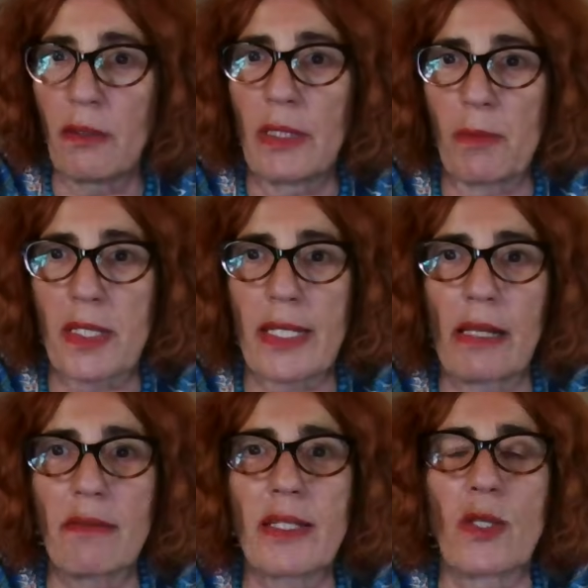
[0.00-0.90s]

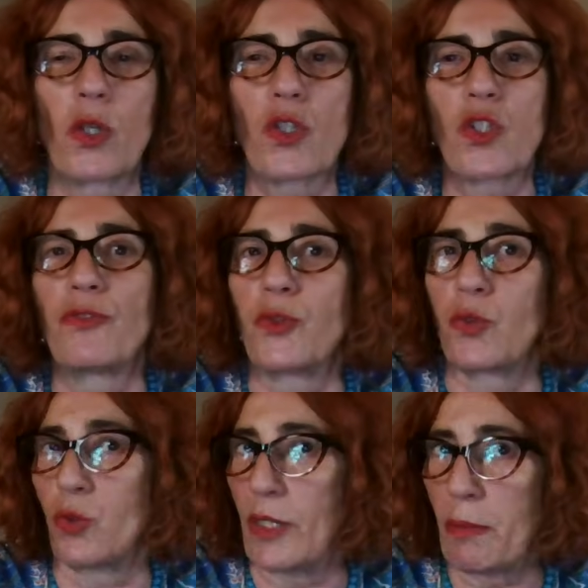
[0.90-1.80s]
themselves, also
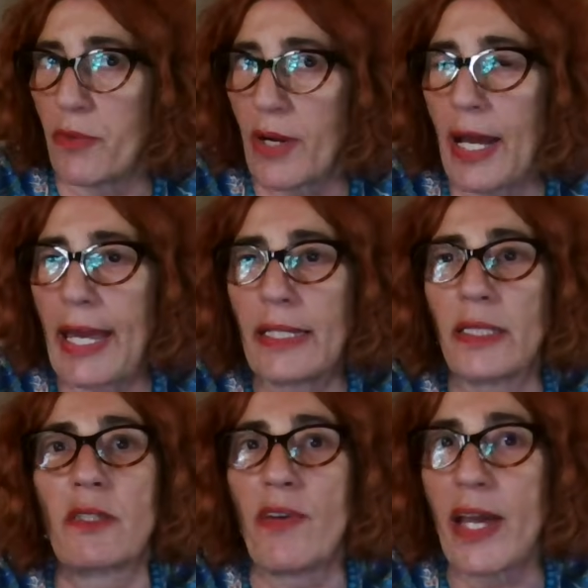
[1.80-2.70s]
to Libra
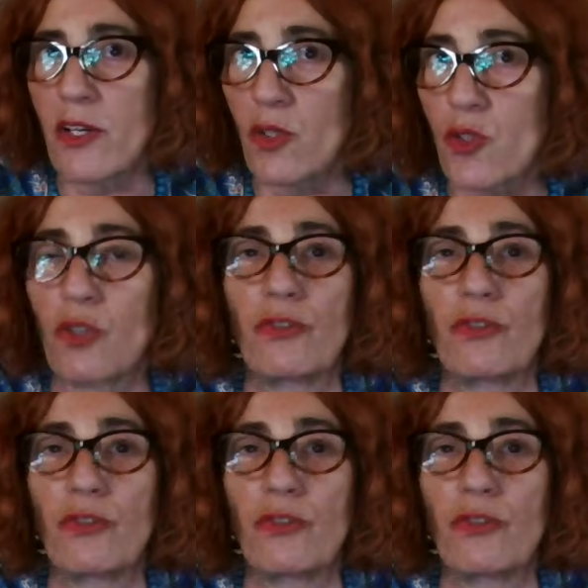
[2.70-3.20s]
and Aquarius,